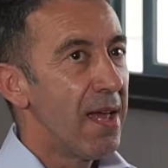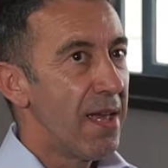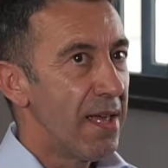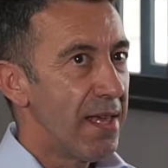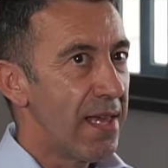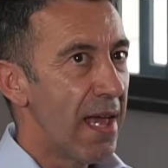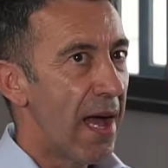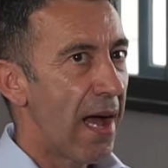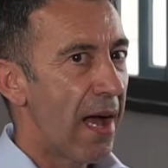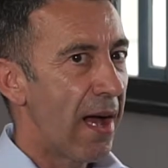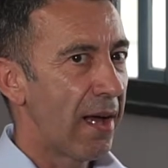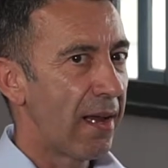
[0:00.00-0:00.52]

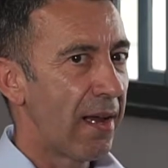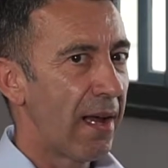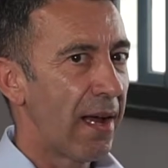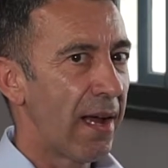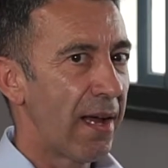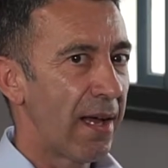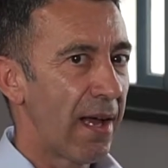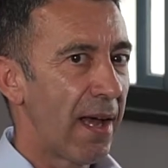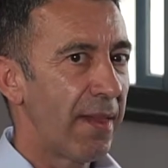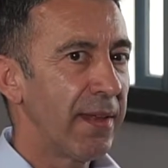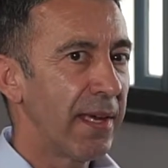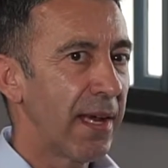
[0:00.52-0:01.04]

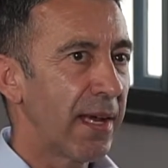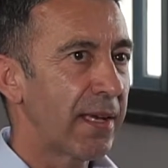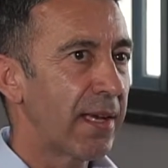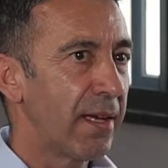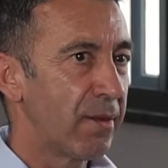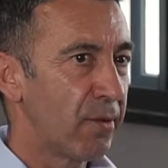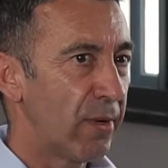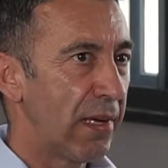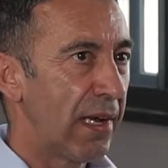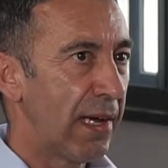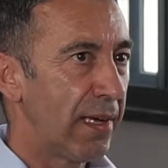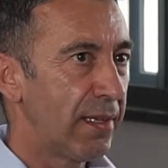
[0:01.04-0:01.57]
Yeah, I think I can
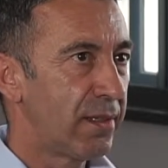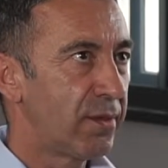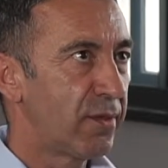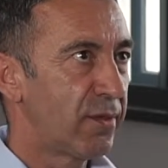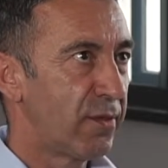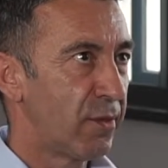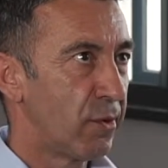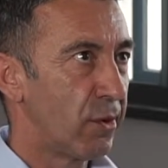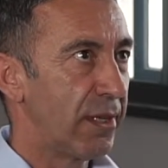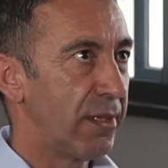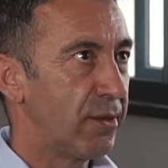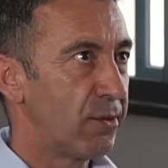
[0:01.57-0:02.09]
relate
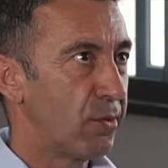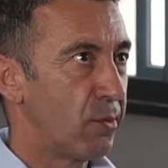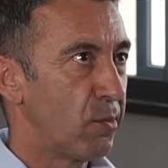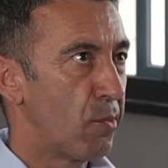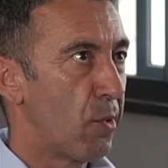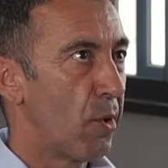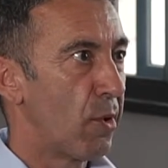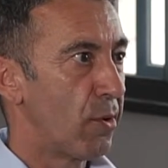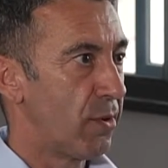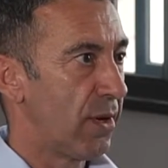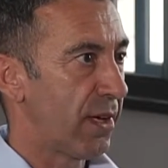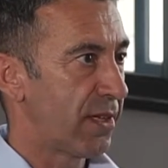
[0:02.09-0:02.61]
fully to
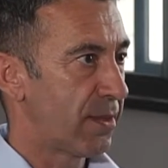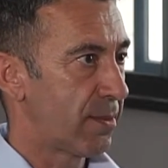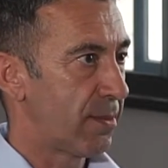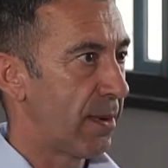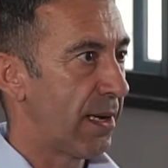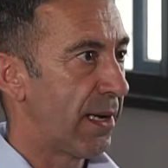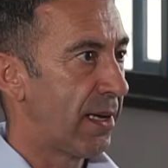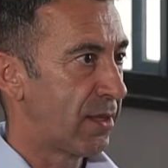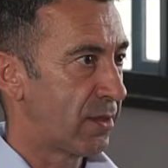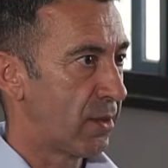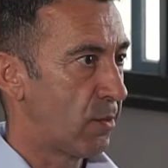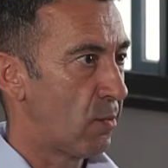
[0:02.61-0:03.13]
what you
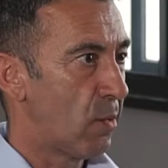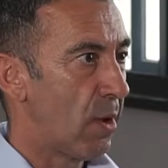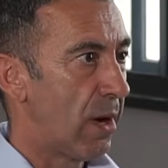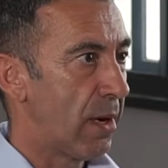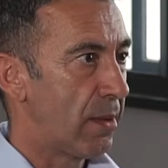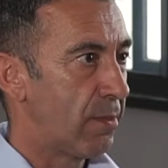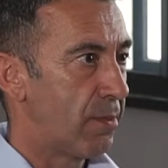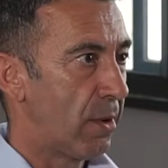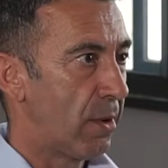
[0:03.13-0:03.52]
explain as a white